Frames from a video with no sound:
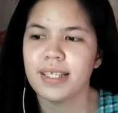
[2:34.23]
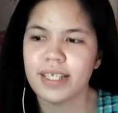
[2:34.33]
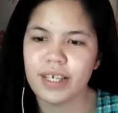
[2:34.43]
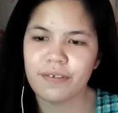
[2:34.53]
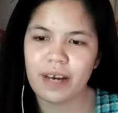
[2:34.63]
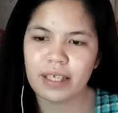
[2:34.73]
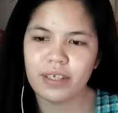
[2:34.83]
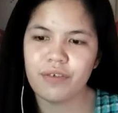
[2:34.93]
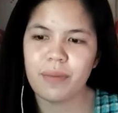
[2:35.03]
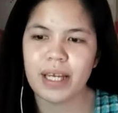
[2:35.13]
The
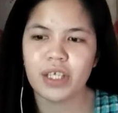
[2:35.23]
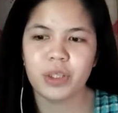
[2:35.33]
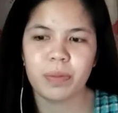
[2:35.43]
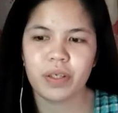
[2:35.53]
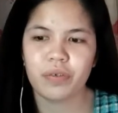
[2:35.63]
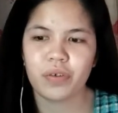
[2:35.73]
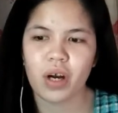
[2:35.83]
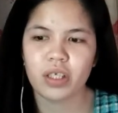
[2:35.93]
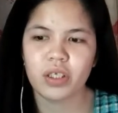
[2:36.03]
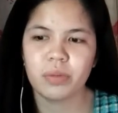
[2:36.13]
effective management of
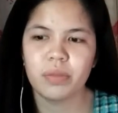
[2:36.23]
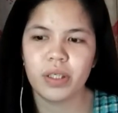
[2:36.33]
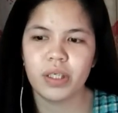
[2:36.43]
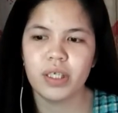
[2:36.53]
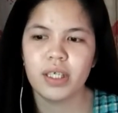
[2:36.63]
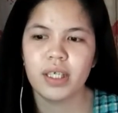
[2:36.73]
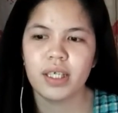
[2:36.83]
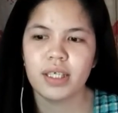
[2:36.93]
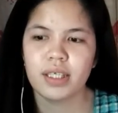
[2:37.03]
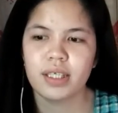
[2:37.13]
customer
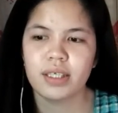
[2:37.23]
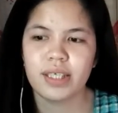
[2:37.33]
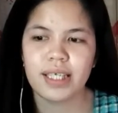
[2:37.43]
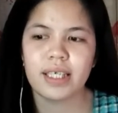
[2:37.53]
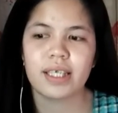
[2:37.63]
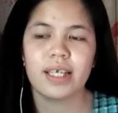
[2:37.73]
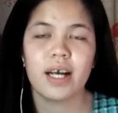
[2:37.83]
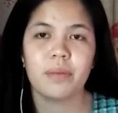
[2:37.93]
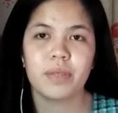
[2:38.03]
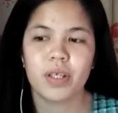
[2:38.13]
data can
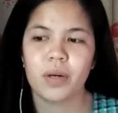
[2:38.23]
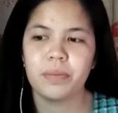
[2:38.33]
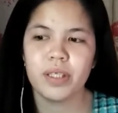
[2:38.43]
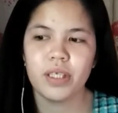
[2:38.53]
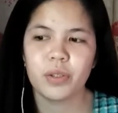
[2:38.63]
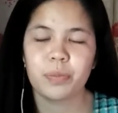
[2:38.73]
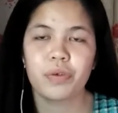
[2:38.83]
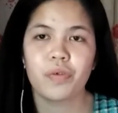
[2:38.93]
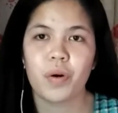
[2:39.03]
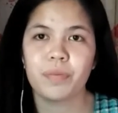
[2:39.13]
help the company to
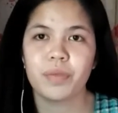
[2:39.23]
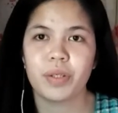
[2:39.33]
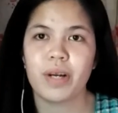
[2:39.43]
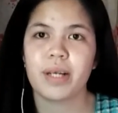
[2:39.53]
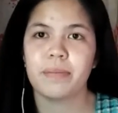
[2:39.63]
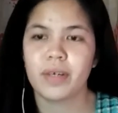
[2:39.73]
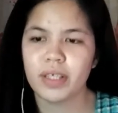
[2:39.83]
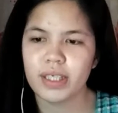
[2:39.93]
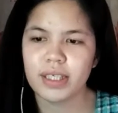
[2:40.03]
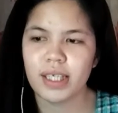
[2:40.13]
perform direct
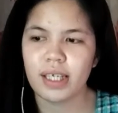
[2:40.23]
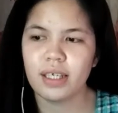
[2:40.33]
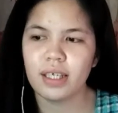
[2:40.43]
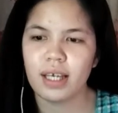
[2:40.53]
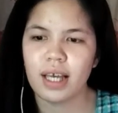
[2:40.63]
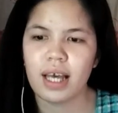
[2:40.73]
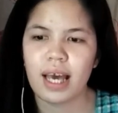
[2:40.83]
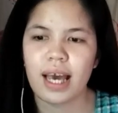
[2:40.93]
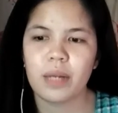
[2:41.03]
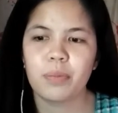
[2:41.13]
marketing
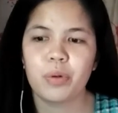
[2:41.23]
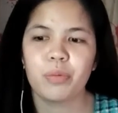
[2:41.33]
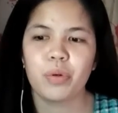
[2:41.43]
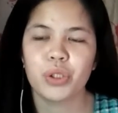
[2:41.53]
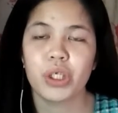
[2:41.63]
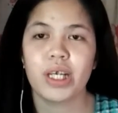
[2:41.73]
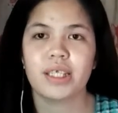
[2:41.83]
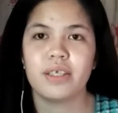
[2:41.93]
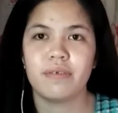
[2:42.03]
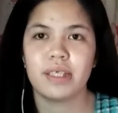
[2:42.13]
and promotion
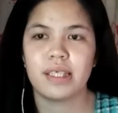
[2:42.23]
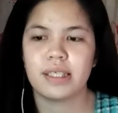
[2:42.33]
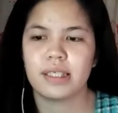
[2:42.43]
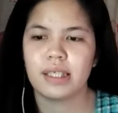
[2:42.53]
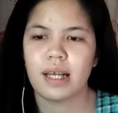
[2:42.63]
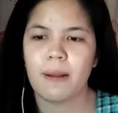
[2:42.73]
activities.